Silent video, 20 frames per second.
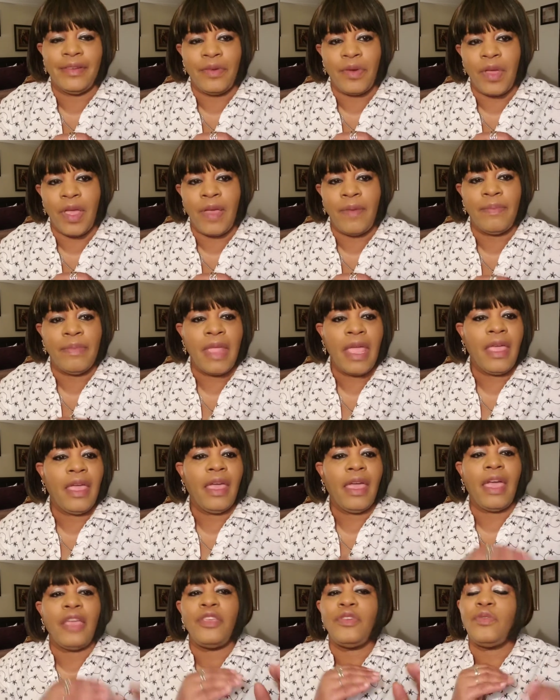Okay.
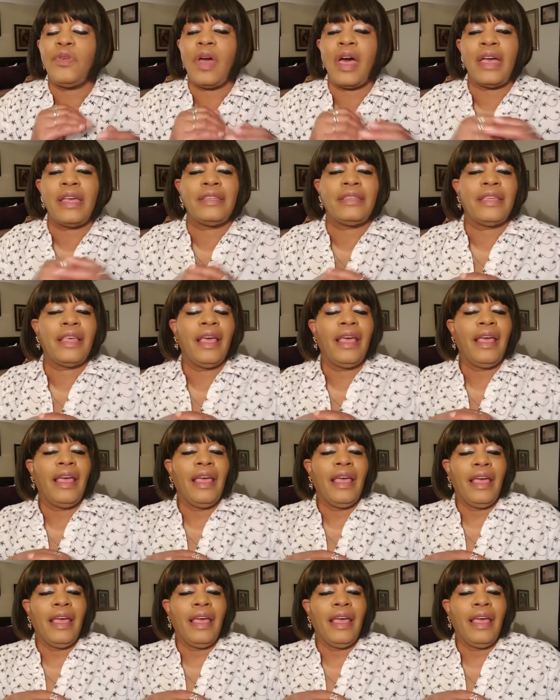And you guys